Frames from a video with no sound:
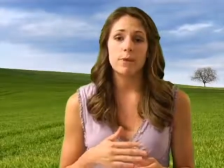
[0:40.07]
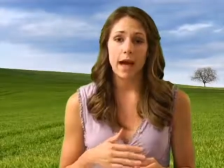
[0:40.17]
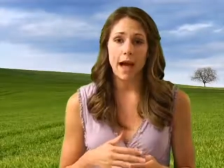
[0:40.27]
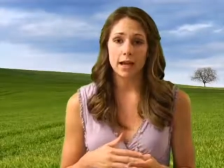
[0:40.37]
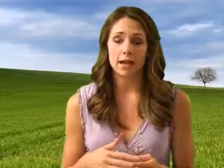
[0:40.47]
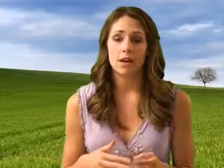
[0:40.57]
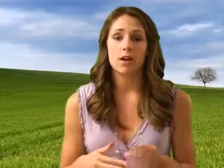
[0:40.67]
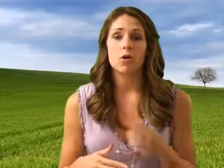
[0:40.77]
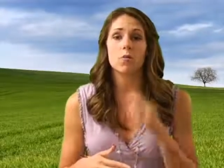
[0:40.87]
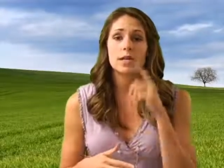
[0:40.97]
back,
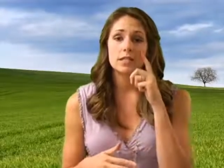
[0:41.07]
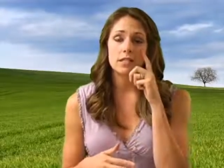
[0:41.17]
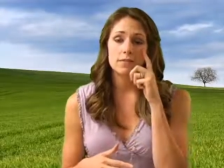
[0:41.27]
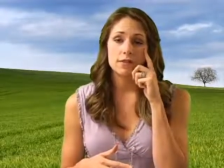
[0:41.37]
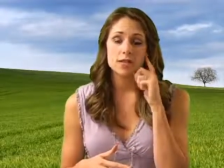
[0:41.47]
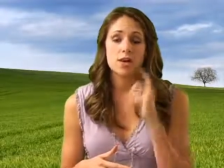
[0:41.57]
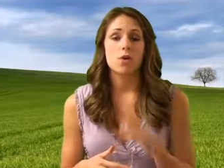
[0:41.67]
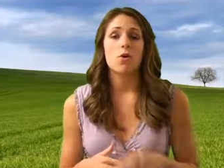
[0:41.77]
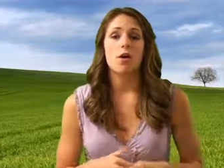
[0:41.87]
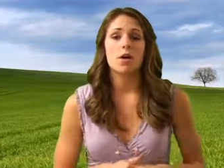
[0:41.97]
we did a
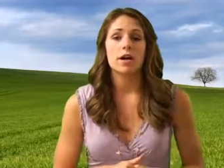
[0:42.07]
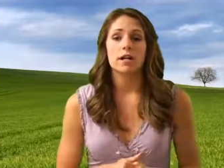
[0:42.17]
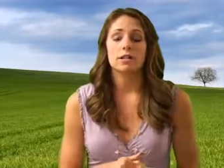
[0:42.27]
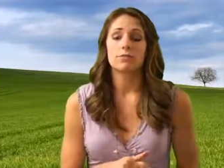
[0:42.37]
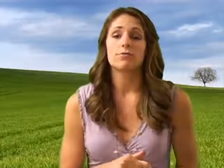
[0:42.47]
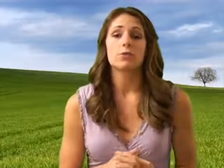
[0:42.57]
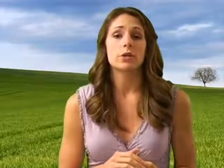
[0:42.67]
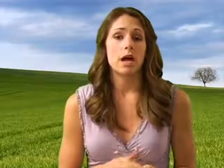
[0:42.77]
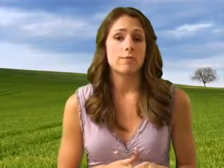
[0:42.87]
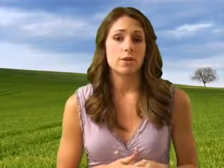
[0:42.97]
video on food
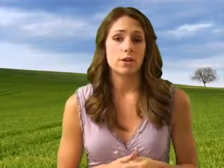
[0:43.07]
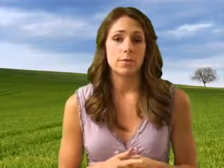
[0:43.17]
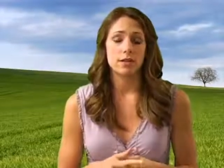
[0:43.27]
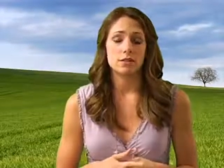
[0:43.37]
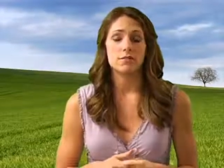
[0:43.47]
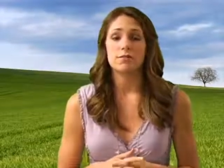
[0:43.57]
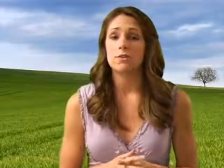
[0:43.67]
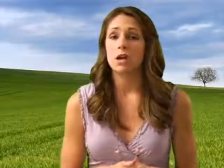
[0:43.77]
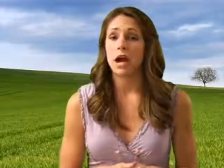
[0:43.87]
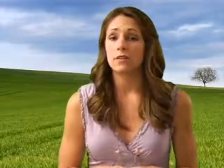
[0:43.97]
guide pyramids and
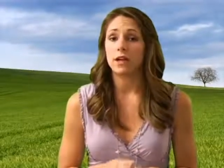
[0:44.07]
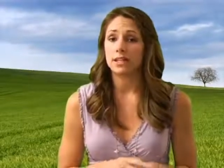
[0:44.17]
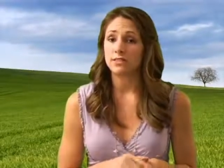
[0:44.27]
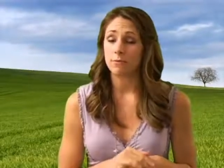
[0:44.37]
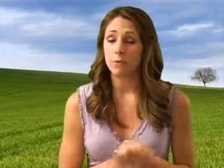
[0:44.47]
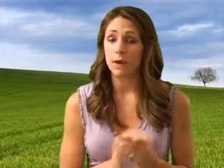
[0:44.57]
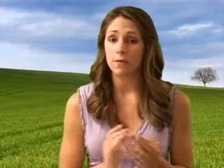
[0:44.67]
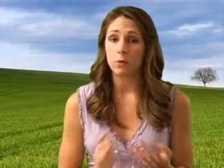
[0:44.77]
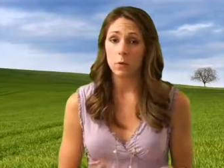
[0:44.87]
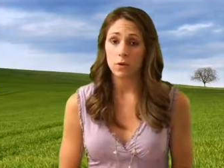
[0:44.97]
food guidelines from around
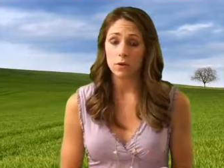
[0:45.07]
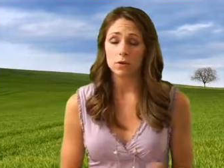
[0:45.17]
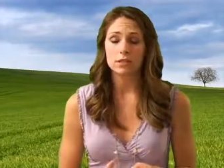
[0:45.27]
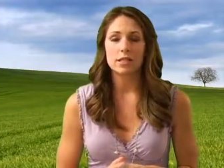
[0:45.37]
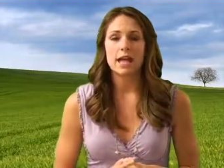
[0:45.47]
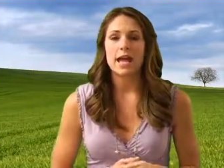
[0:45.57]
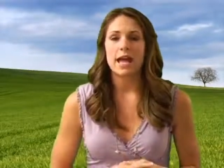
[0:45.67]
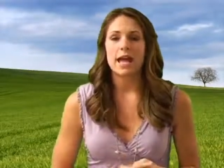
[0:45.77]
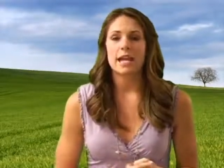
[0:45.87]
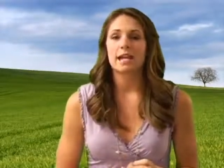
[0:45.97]
the world,
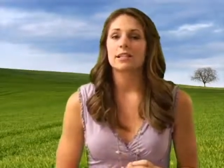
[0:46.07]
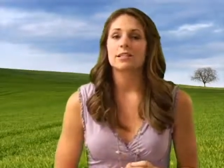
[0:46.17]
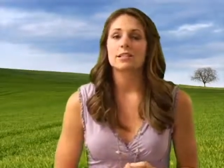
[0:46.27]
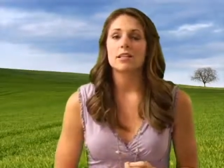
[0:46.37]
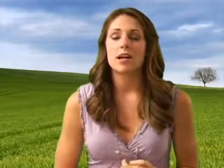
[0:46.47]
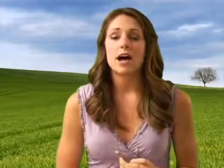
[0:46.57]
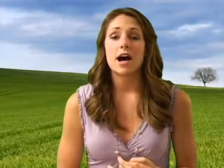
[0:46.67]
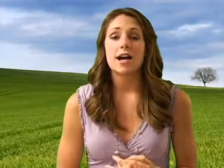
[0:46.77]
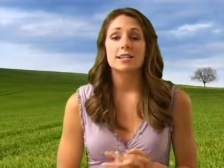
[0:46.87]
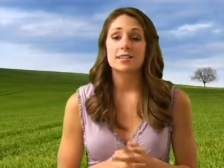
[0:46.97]
and
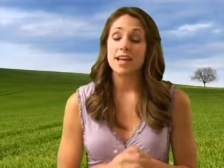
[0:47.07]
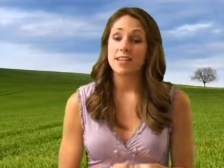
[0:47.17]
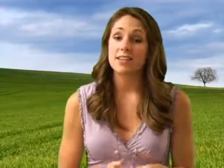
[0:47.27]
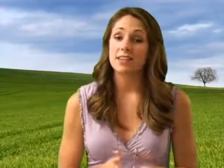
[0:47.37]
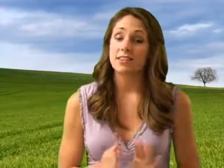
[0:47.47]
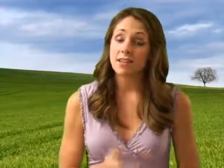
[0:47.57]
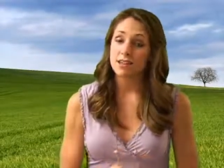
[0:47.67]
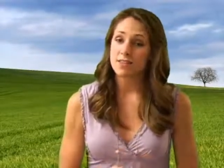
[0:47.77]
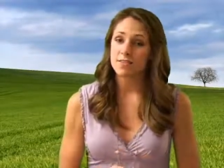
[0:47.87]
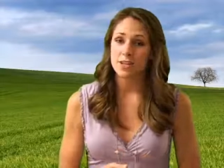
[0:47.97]
I said at the end
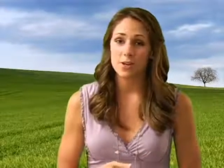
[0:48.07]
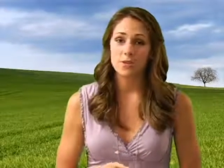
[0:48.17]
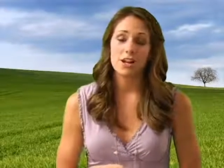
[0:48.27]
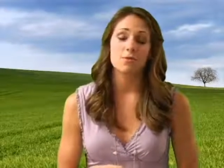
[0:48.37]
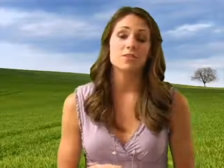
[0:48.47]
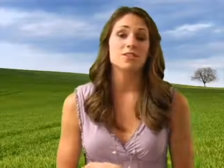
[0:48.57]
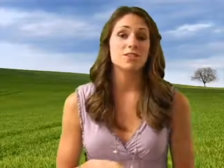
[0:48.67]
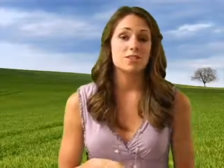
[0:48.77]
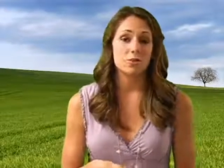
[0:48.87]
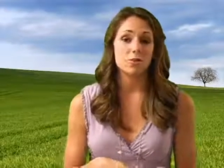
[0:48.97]
of the video that I was going
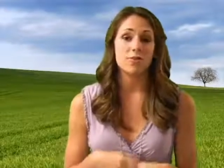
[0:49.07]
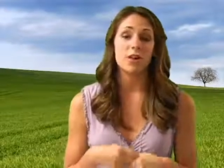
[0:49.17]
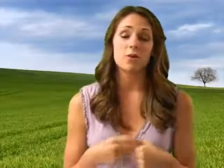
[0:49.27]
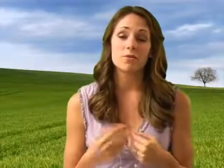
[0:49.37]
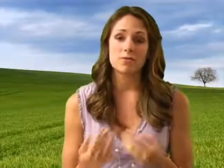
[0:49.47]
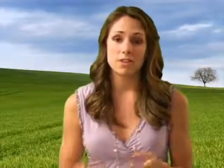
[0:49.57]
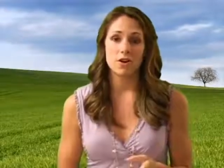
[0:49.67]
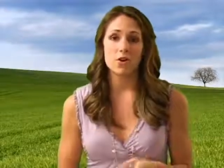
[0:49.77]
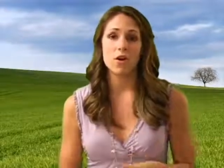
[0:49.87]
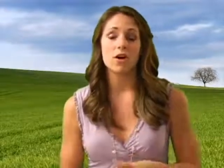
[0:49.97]
to do a follow-up
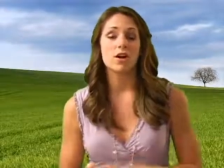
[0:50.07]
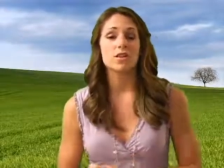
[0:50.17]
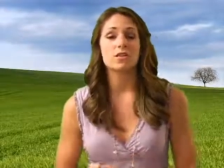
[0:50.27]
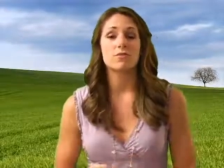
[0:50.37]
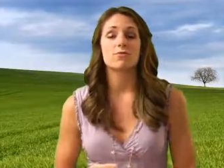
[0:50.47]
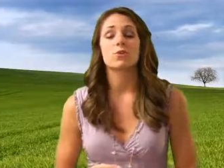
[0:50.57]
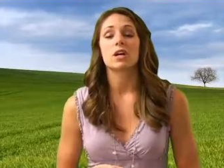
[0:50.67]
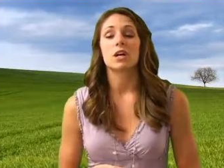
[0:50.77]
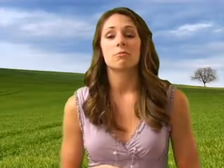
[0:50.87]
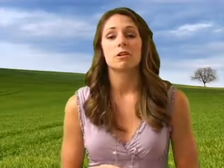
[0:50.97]
video on the food
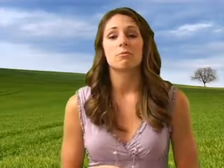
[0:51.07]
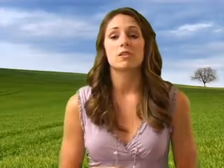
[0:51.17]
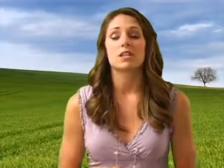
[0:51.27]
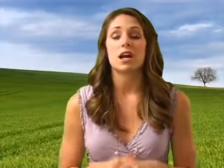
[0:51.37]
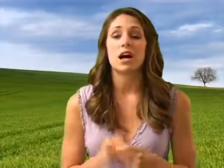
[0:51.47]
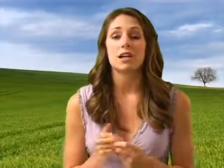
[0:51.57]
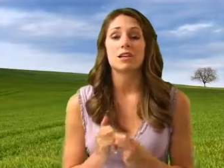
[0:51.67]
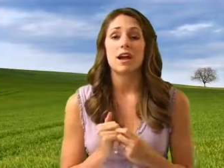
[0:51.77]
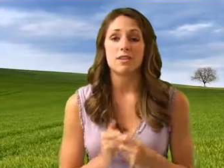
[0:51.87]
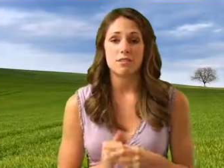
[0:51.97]
guide pyramid that I
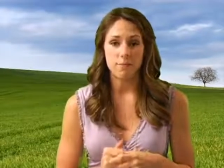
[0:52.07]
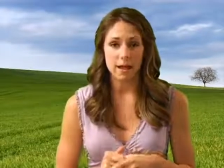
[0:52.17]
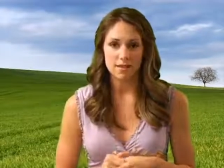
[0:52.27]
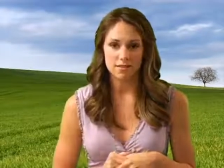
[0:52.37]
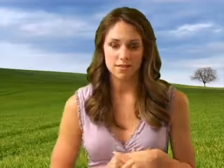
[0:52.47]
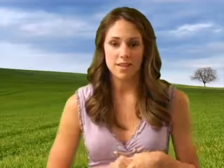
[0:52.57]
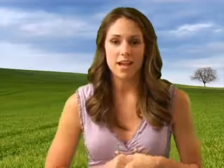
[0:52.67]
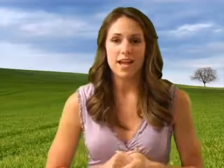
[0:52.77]
like the best.